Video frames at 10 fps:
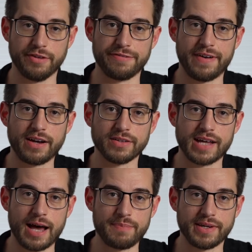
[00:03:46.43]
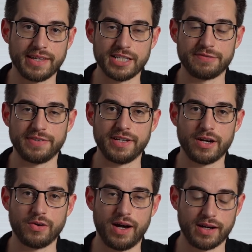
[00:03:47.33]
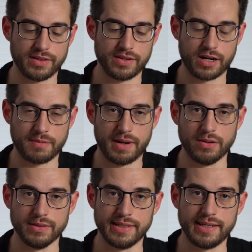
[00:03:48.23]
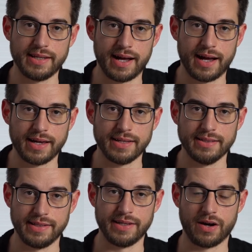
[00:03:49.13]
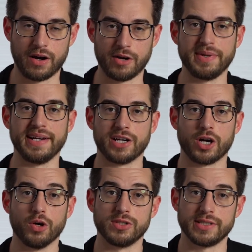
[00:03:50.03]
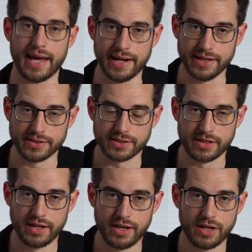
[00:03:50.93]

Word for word: for the final topic in this video, I'm going to talk about DNI, DNR, meaning code status.